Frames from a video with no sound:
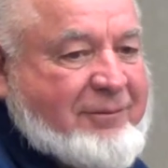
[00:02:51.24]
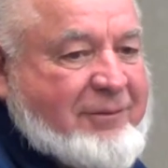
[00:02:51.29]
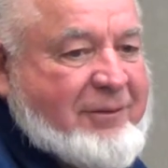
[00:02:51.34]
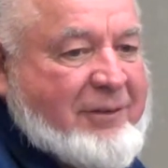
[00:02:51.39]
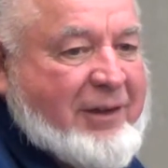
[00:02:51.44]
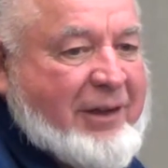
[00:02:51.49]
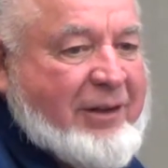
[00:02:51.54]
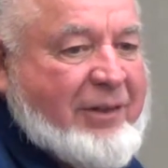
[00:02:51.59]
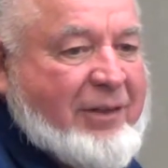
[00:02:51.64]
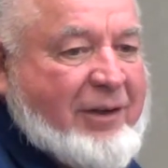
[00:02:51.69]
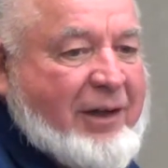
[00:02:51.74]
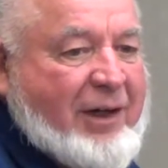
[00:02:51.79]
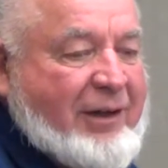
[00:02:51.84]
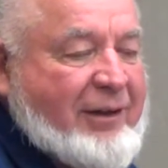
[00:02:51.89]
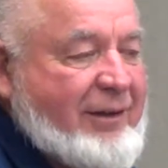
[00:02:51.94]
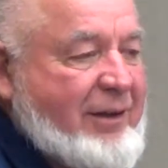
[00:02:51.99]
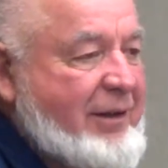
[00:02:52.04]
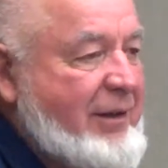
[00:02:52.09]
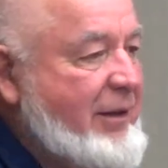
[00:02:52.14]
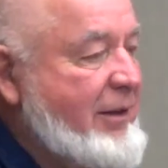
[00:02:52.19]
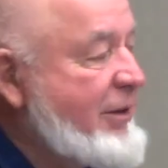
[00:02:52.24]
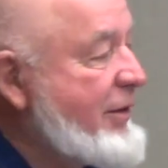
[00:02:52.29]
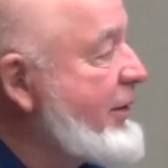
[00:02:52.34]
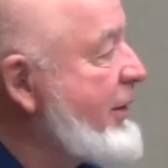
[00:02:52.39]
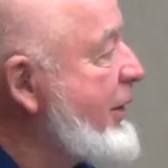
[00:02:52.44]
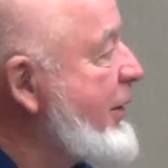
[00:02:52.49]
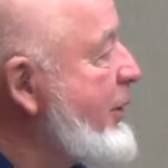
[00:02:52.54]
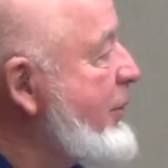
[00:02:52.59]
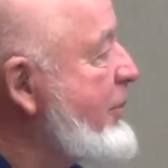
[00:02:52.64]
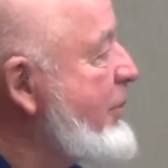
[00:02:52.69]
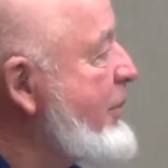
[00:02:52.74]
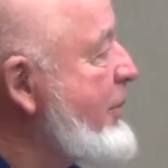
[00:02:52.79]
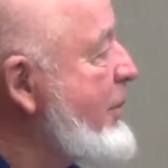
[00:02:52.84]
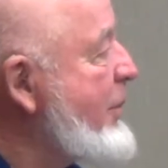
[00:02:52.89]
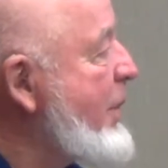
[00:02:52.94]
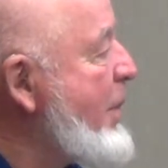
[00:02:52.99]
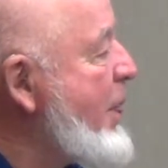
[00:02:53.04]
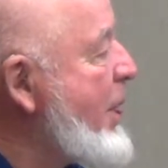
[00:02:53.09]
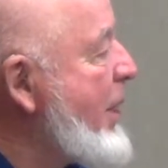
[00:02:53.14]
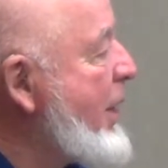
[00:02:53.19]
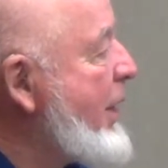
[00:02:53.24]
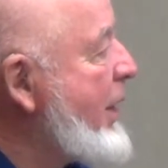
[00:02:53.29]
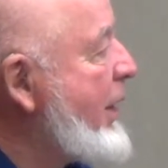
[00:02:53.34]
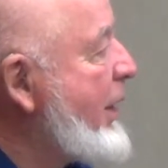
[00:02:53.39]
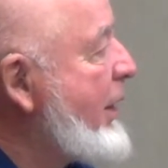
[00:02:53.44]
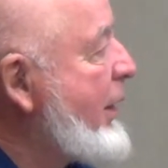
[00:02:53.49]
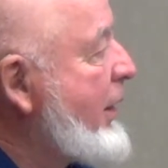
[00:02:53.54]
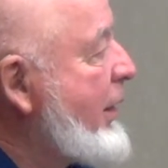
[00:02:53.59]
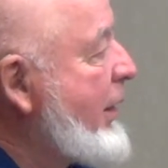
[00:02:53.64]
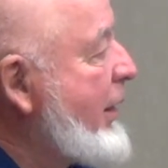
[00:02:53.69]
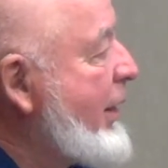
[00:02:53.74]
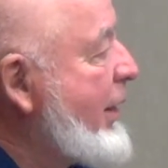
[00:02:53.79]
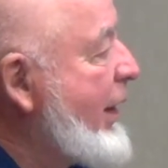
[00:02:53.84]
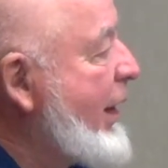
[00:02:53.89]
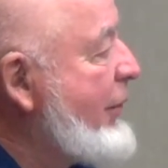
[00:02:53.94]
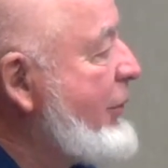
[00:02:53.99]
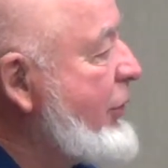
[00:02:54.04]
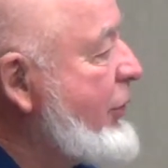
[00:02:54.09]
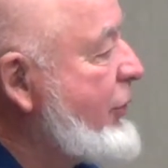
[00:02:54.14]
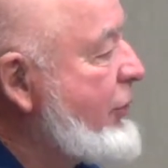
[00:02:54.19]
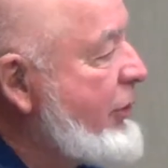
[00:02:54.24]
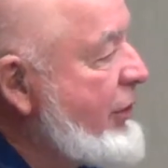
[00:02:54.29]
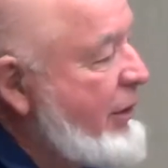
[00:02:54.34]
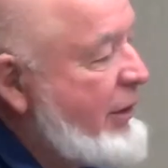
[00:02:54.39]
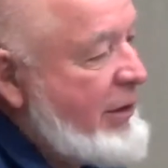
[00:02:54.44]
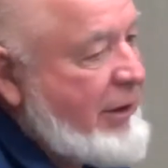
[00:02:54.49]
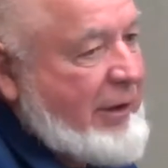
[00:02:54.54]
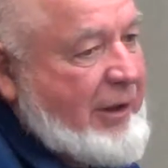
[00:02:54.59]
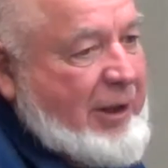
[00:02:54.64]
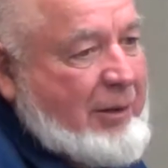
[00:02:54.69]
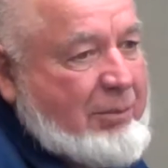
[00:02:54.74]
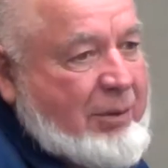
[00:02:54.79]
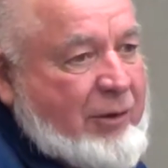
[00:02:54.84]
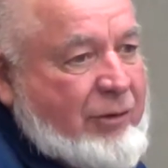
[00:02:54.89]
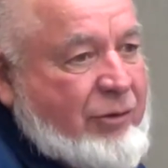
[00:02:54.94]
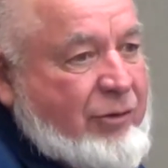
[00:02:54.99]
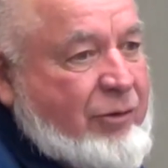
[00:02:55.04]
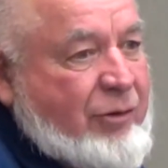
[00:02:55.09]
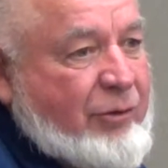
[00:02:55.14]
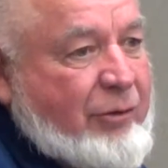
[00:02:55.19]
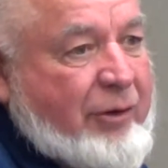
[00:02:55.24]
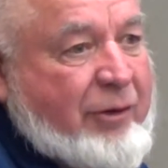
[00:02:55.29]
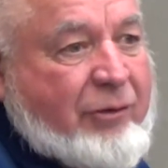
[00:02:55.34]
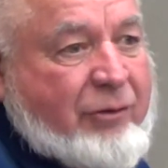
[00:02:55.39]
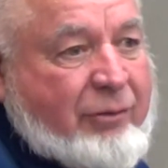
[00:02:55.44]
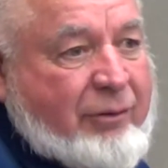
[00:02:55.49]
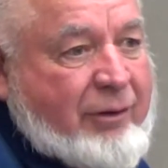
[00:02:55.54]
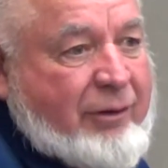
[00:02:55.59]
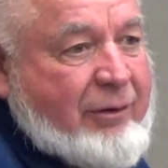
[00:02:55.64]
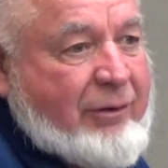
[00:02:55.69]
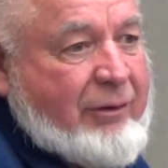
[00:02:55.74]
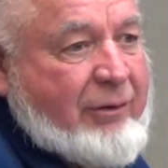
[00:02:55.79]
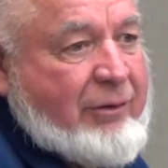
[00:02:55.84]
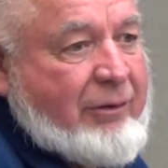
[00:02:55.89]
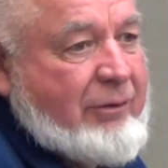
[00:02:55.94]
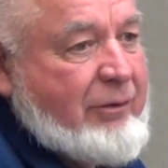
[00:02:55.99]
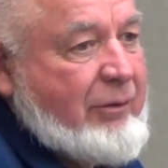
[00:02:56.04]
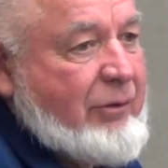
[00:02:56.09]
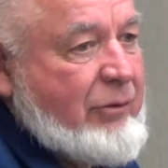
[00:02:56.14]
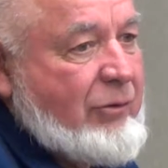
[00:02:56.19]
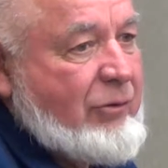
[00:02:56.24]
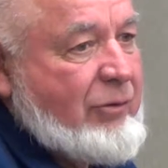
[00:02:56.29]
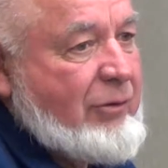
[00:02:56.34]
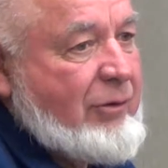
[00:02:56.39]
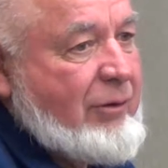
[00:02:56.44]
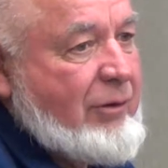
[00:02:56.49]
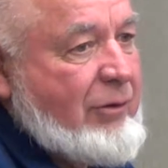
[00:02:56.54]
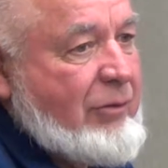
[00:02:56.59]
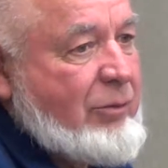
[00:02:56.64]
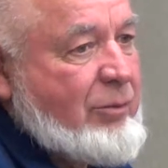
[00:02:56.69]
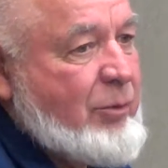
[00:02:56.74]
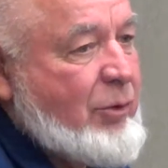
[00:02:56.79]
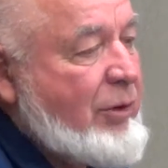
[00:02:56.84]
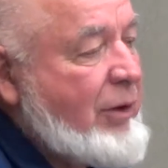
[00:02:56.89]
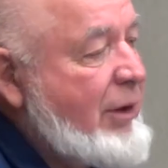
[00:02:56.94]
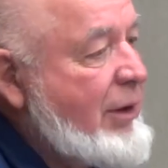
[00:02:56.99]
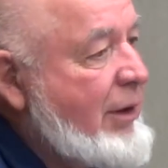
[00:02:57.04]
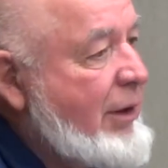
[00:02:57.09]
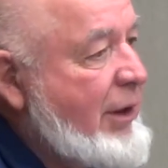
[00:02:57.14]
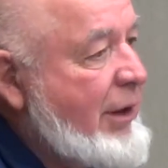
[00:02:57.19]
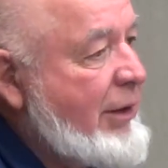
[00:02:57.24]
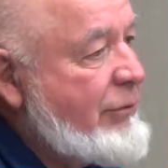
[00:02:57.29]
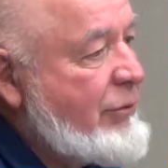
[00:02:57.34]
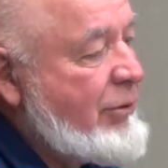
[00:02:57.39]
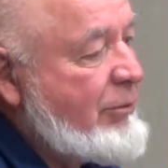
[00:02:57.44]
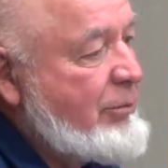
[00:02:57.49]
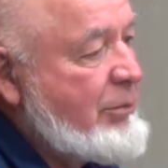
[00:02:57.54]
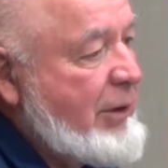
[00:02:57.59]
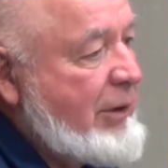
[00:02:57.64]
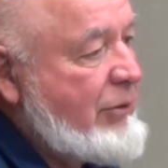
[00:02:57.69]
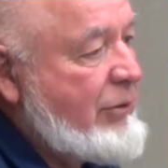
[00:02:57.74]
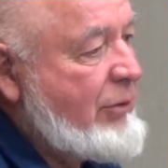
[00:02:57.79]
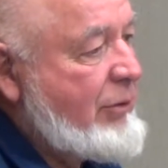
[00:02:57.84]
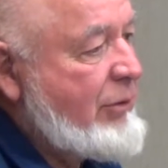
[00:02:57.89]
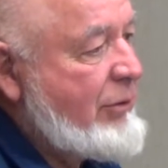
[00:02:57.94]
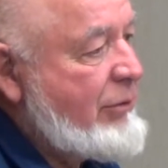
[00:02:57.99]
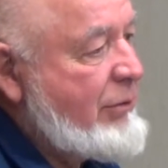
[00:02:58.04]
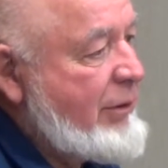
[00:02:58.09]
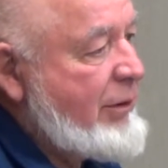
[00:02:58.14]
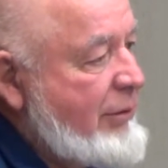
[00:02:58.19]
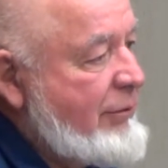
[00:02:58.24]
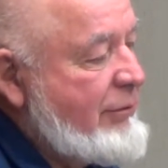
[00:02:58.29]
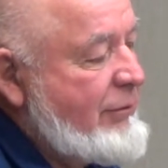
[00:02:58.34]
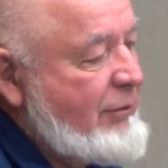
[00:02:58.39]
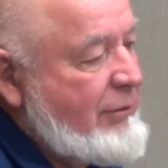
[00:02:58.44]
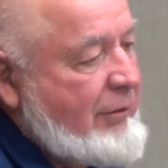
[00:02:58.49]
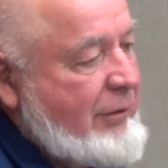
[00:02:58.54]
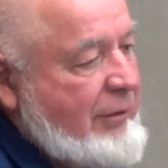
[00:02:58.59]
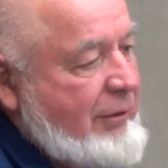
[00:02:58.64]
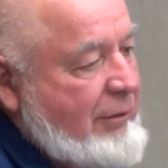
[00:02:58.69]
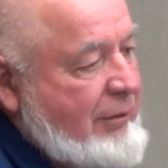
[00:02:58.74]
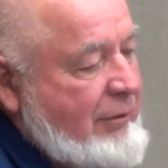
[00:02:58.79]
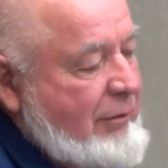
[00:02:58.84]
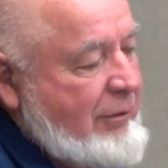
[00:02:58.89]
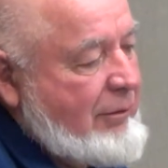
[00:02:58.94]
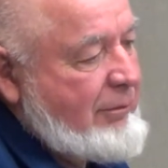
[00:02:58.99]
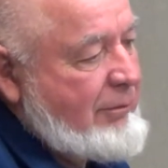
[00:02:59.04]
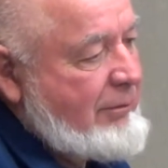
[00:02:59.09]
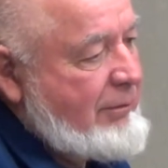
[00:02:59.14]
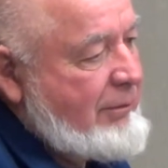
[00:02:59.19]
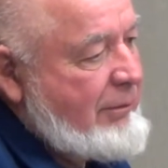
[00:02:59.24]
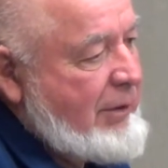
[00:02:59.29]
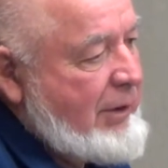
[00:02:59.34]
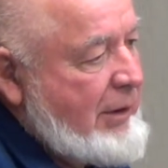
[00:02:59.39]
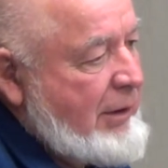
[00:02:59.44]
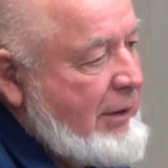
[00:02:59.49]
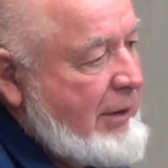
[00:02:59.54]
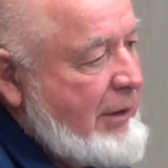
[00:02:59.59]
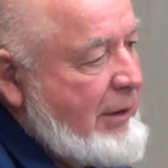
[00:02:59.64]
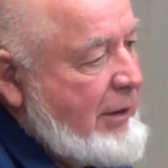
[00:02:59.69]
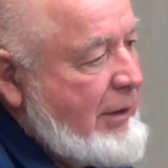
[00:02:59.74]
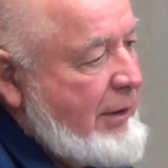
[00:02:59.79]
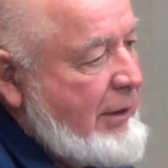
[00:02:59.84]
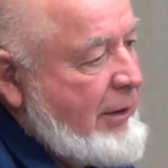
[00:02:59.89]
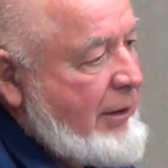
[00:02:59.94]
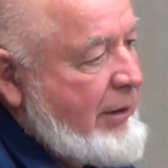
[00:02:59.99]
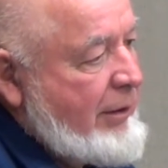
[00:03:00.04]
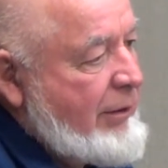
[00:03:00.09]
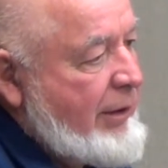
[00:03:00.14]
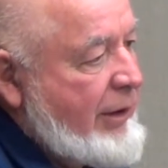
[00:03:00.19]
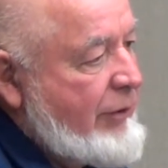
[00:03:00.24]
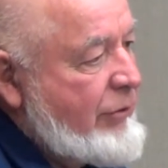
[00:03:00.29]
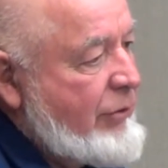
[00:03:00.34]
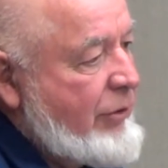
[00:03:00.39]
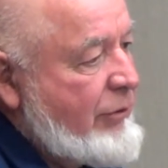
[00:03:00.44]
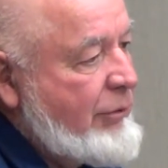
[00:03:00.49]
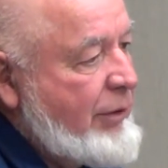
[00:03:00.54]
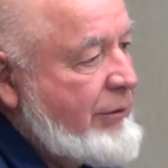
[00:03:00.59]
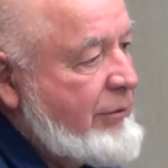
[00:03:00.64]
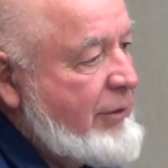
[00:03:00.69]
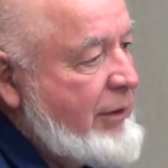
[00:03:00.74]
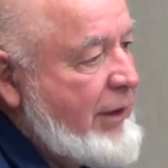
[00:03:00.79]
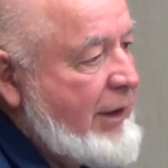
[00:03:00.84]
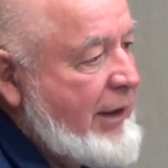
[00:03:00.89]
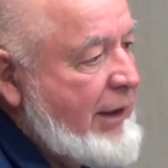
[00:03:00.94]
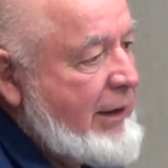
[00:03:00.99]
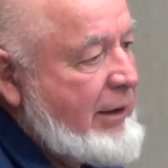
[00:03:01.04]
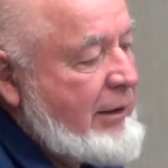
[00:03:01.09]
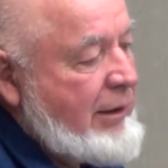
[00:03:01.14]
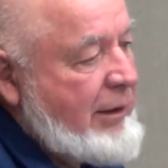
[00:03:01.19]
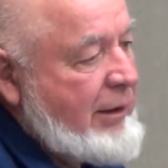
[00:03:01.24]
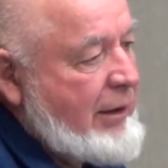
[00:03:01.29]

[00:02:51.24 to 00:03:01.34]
I thought that I would share a couple of stories with you this morning. I have some pictures of some things that we've done,